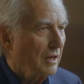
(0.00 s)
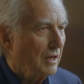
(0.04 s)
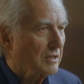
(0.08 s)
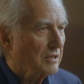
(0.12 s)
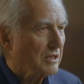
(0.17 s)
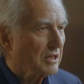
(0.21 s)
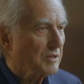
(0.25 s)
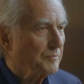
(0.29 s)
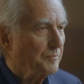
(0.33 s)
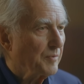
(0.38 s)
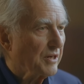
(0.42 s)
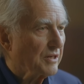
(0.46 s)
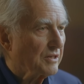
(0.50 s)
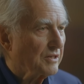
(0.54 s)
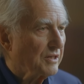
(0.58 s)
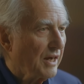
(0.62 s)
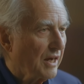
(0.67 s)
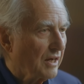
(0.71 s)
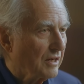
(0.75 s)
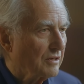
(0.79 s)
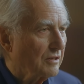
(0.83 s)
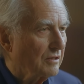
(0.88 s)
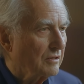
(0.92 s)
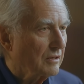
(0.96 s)
there's a
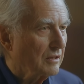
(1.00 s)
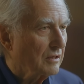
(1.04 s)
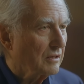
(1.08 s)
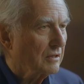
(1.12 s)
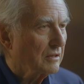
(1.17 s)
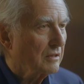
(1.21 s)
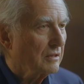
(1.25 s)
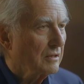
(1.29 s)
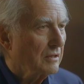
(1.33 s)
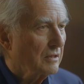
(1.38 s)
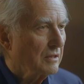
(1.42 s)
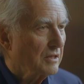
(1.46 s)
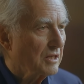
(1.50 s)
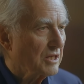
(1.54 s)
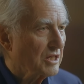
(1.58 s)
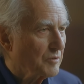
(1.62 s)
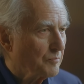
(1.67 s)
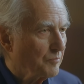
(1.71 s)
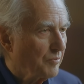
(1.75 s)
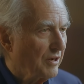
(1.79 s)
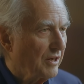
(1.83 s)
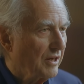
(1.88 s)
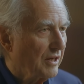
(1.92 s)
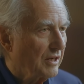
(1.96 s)
spectacular
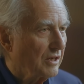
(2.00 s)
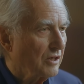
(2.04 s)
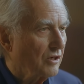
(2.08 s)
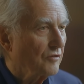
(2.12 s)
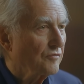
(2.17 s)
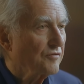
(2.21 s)
display